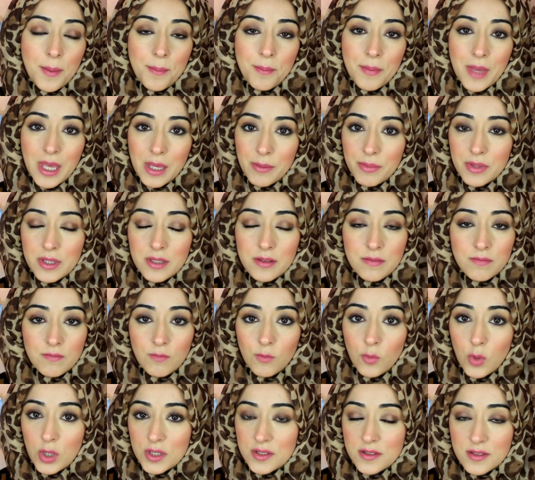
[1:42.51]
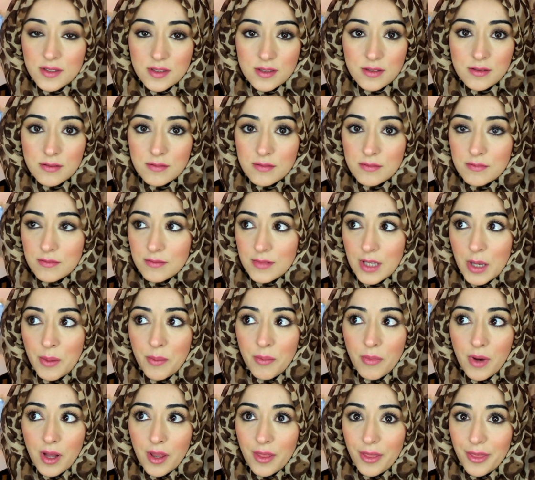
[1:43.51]
maybe once a
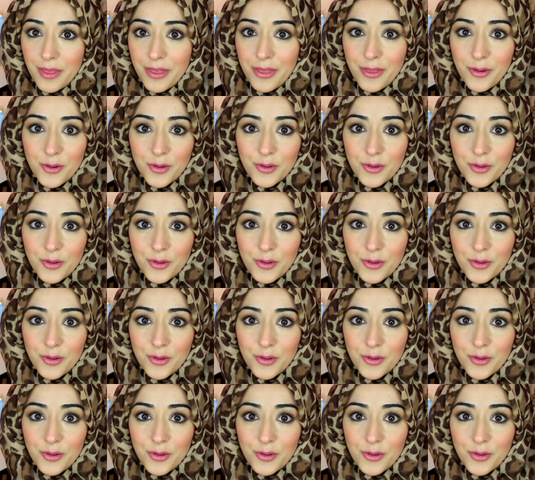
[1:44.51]
month